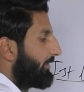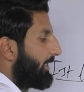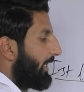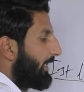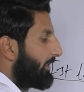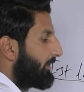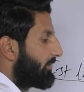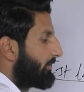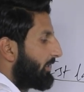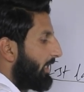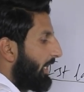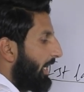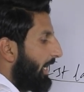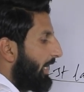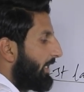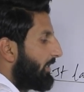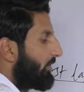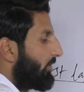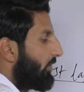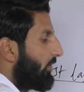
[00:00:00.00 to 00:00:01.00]
that is
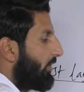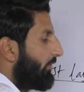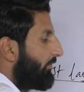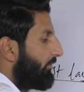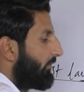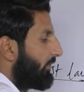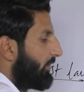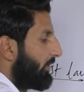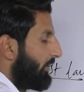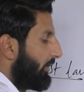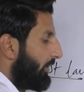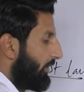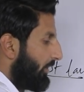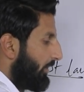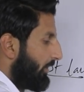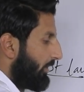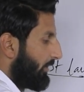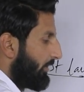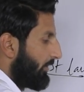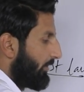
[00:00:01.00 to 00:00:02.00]
angle
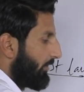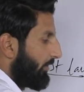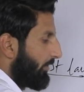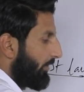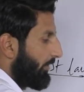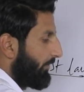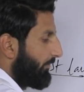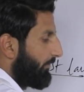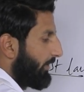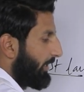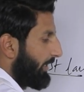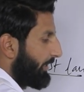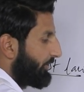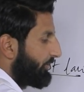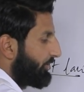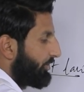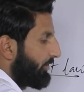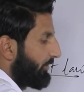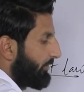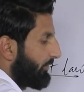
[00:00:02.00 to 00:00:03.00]
of
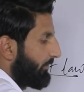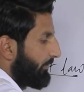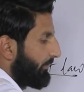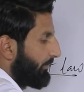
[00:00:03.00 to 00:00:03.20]
reflection.